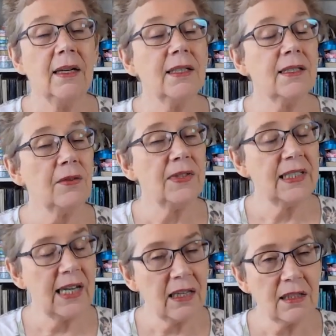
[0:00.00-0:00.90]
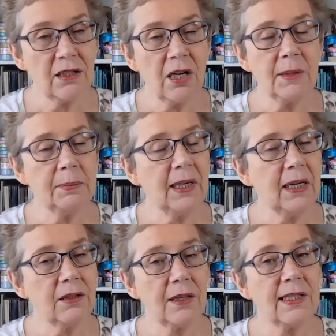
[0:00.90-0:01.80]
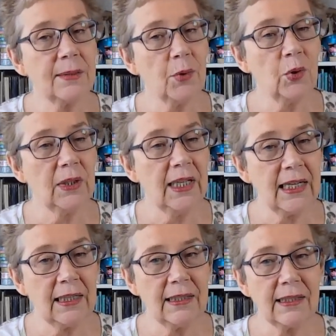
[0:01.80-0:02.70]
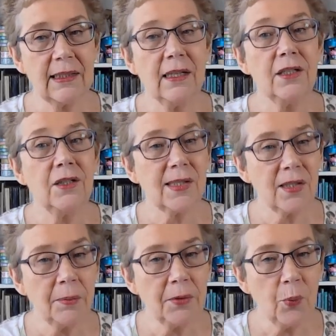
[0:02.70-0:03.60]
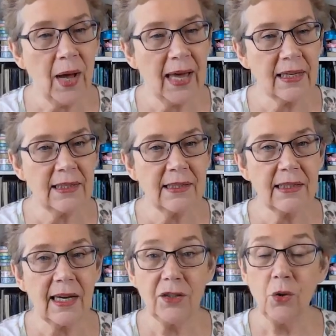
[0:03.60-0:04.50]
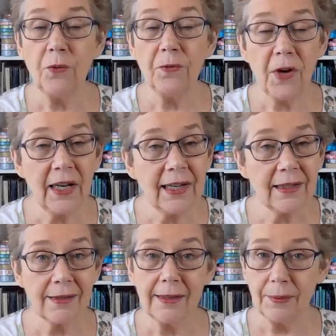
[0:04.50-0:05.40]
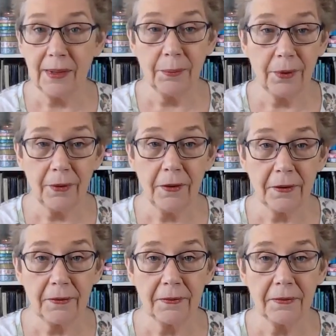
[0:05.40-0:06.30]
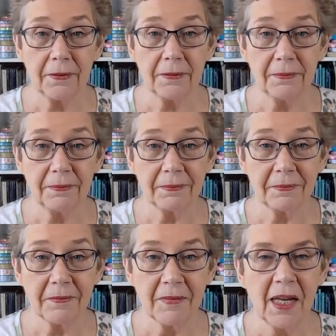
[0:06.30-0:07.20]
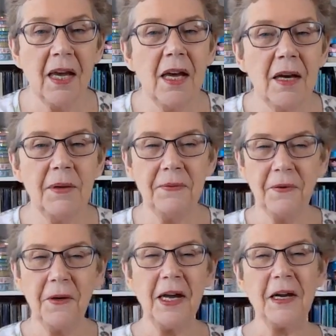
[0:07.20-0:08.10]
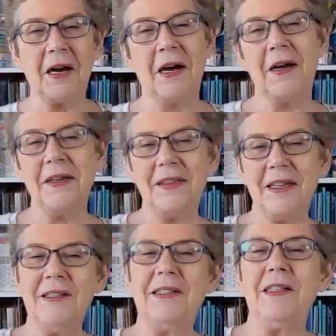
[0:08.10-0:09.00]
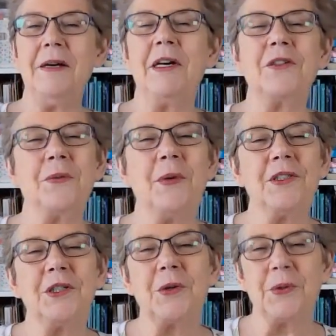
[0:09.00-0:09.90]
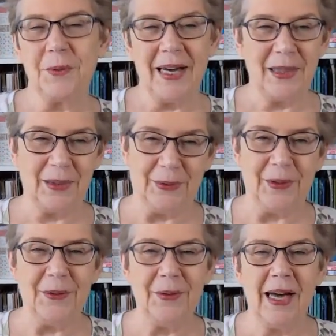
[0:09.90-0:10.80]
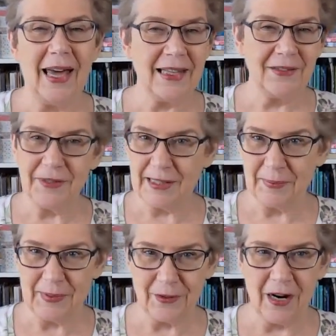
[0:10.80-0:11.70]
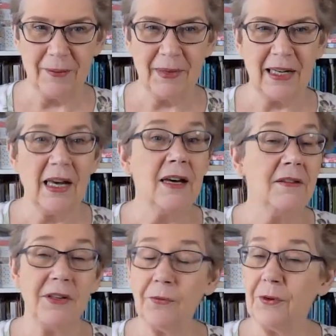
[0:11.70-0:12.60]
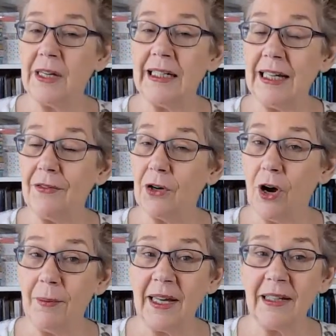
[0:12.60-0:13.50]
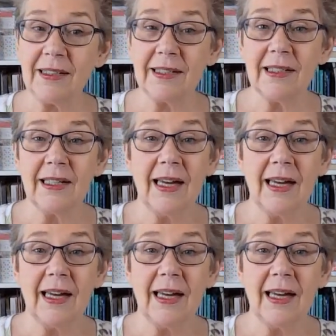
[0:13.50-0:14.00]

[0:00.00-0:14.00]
So if you take the time to plug those small leaks, you stop the waste and your finances will improve. Before I go, thank you so much for watching all the way through and for subscribing. Feel free to leave a comment.